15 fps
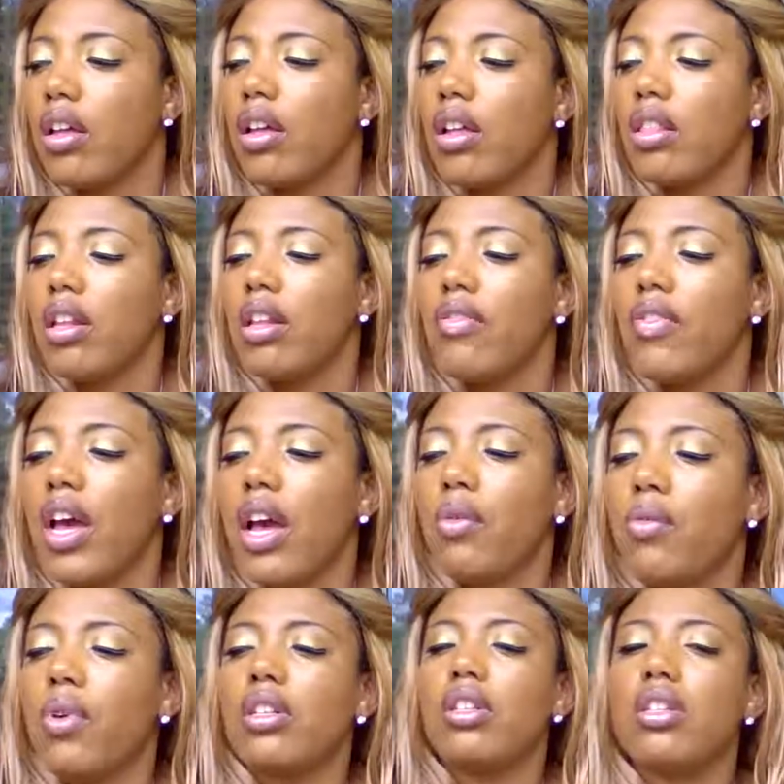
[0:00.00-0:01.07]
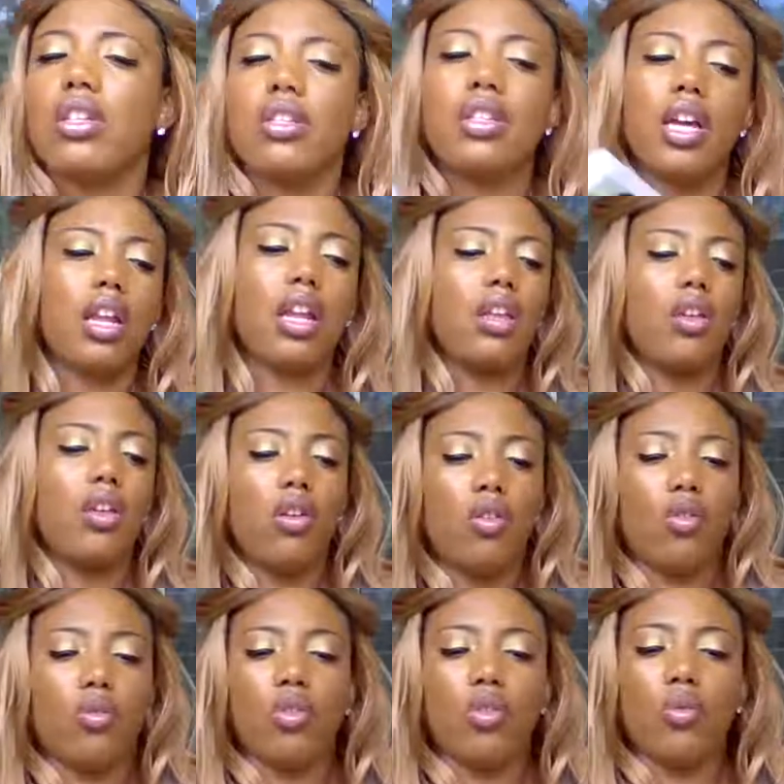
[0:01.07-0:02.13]
the divine wants to say to you.
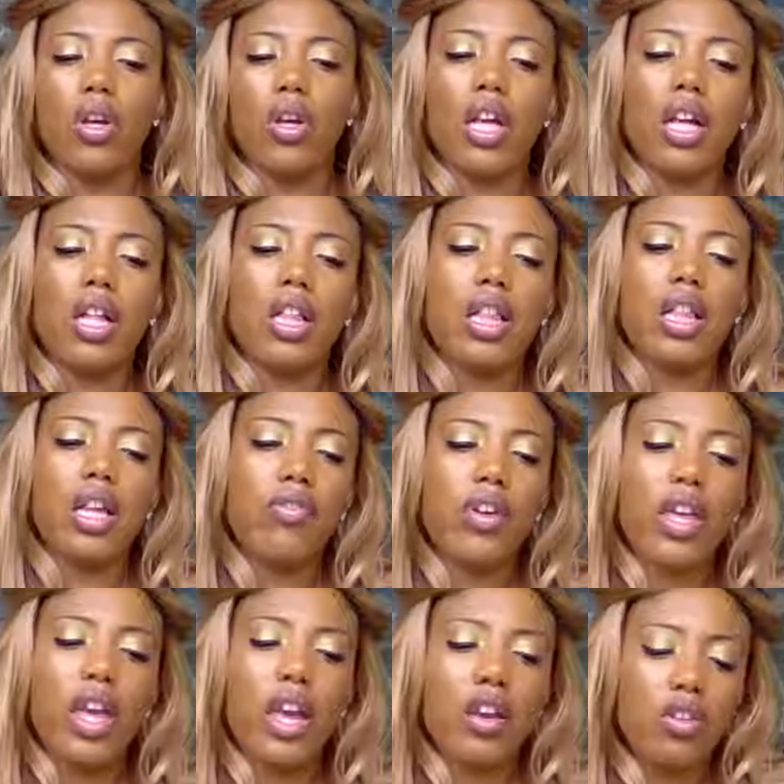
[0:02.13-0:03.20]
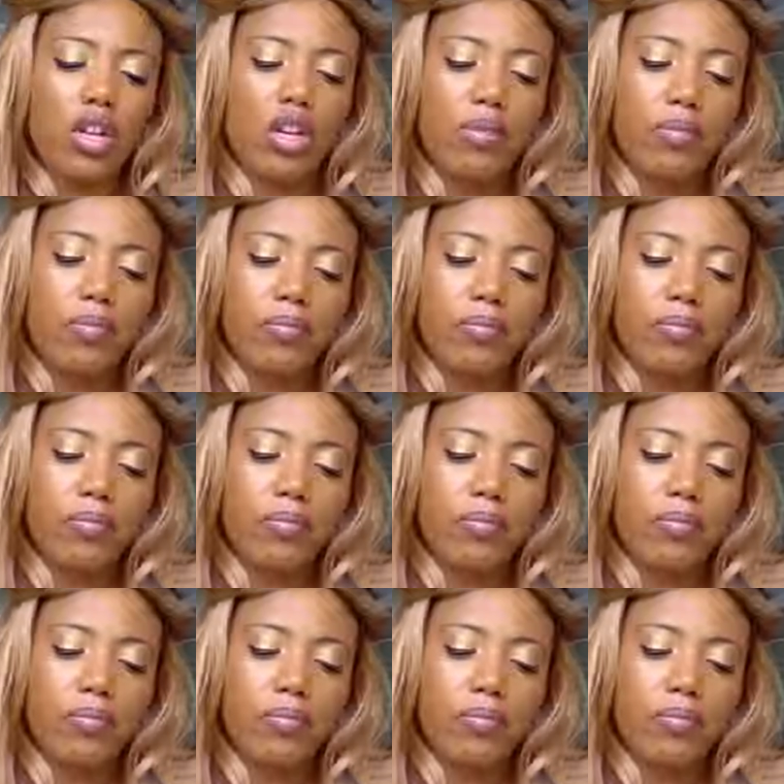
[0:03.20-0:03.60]
So we'll get clarification